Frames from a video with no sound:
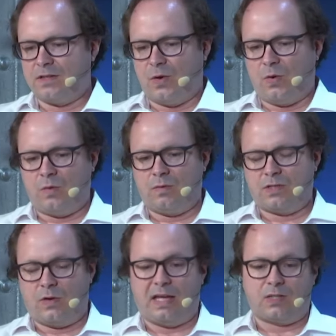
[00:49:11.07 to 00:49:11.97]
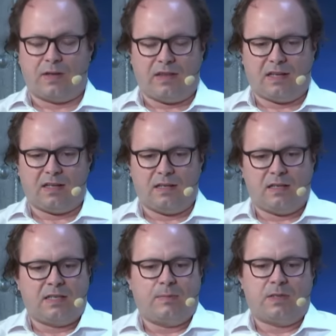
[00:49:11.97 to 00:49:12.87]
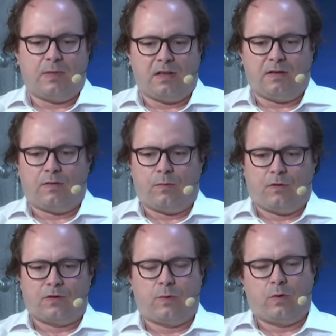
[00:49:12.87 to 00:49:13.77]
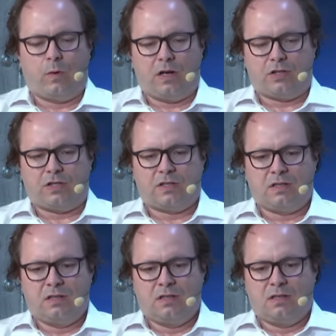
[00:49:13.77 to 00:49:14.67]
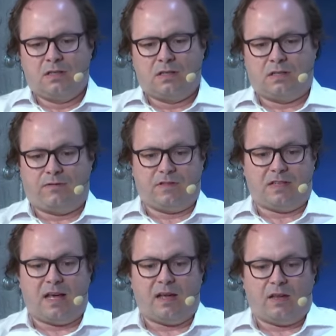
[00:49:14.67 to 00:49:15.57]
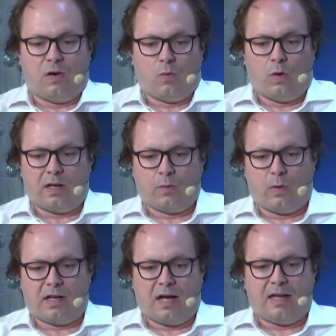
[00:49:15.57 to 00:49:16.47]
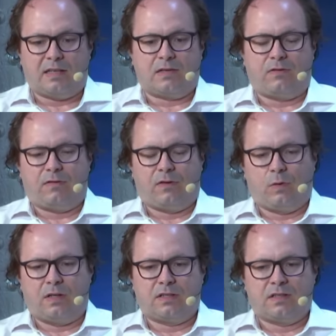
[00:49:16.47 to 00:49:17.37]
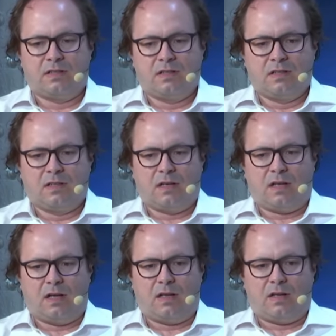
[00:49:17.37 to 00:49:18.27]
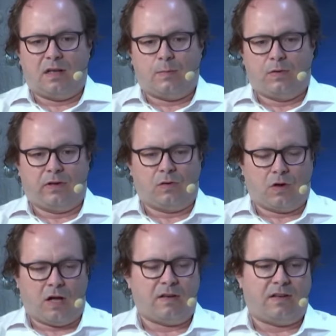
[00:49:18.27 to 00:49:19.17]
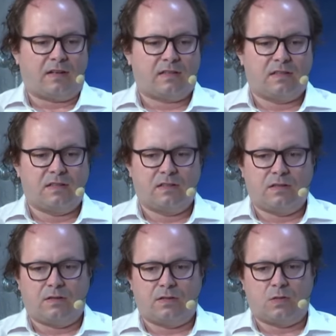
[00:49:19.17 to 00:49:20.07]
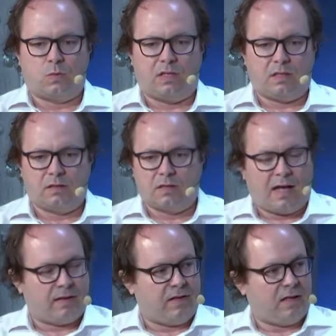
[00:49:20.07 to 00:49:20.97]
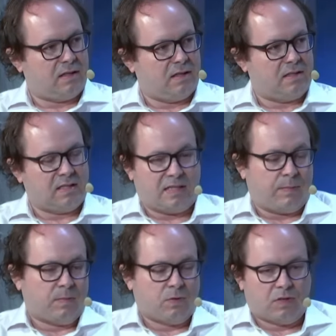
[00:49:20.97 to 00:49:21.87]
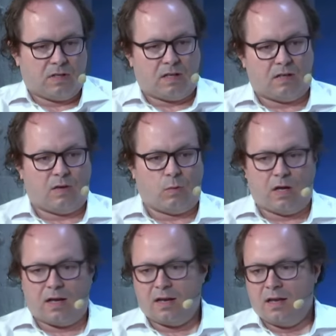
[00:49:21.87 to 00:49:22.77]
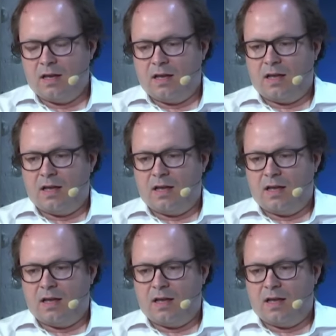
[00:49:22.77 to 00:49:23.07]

So I think it seems to me that first we would want to just say, you know, what kinds of influence in a political context do we not think is acceptable and why?